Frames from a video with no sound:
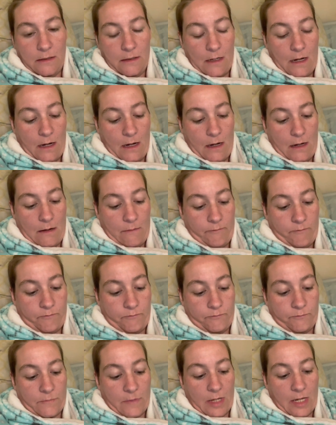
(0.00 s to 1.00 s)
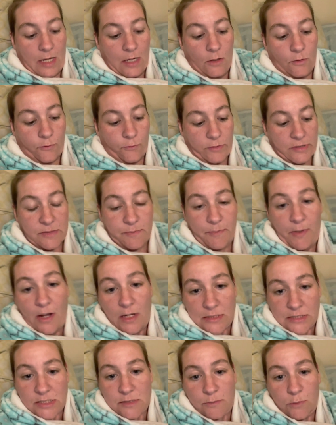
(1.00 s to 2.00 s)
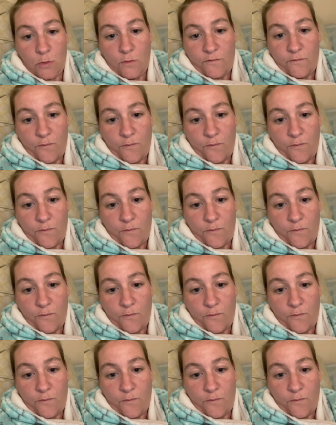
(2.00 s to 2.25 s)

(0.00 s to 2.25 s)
held responsible